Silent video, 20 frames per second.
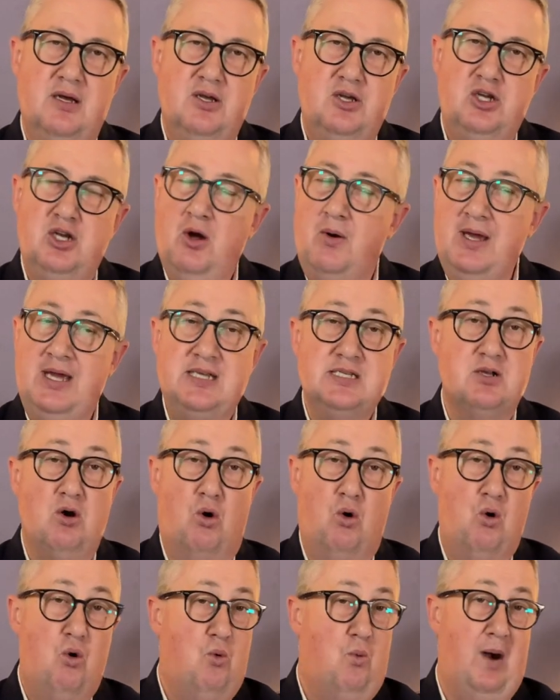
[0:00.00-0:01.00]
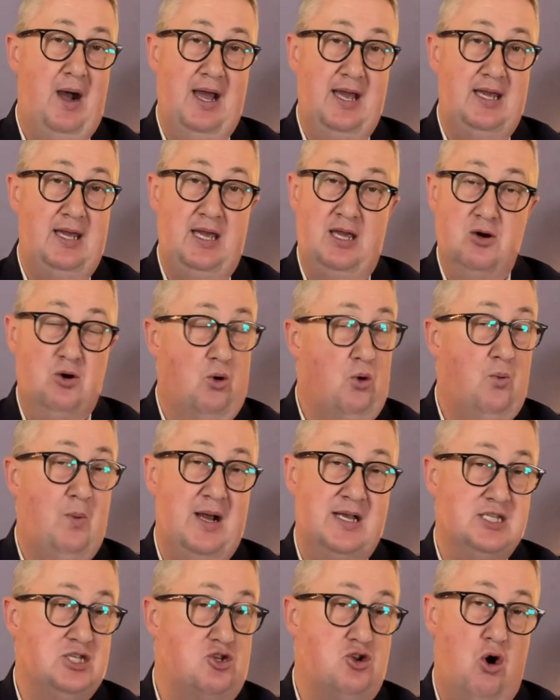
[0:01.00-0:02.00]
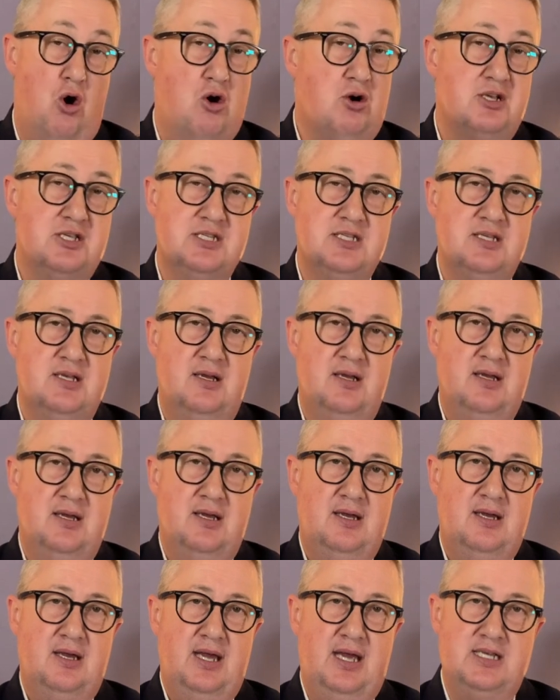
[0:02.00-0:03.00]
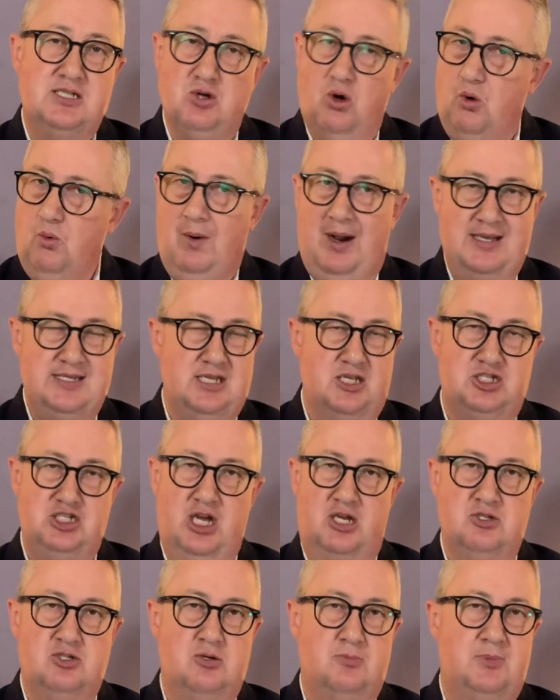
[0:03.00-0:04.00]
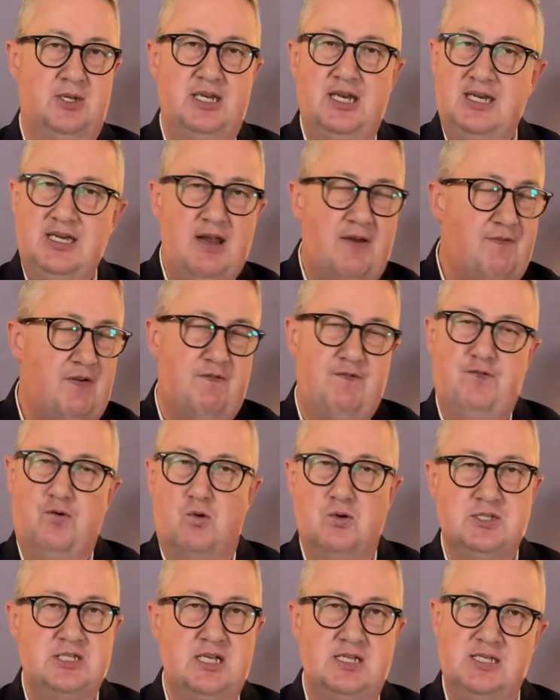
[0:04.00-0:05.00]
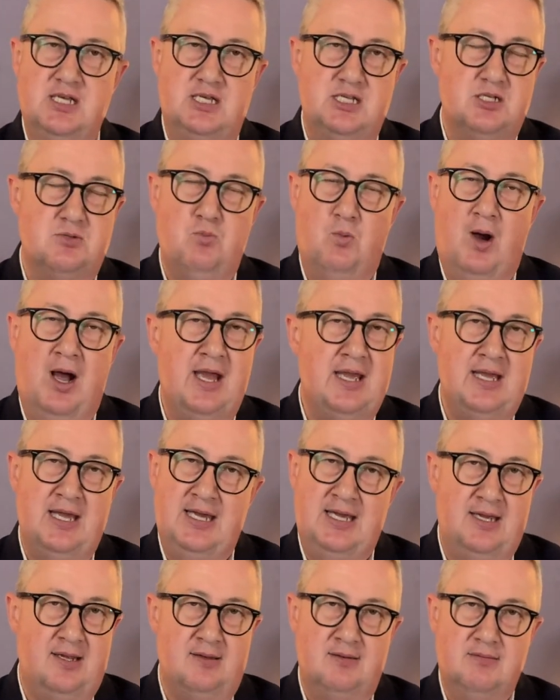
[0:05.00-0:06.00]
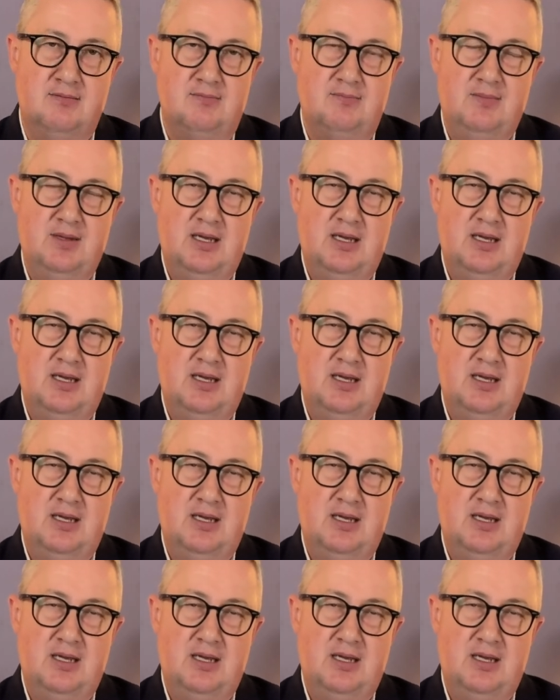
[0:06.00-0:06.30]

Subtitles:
You know, he always knocks. He's always a gentleman. He never forces his way in.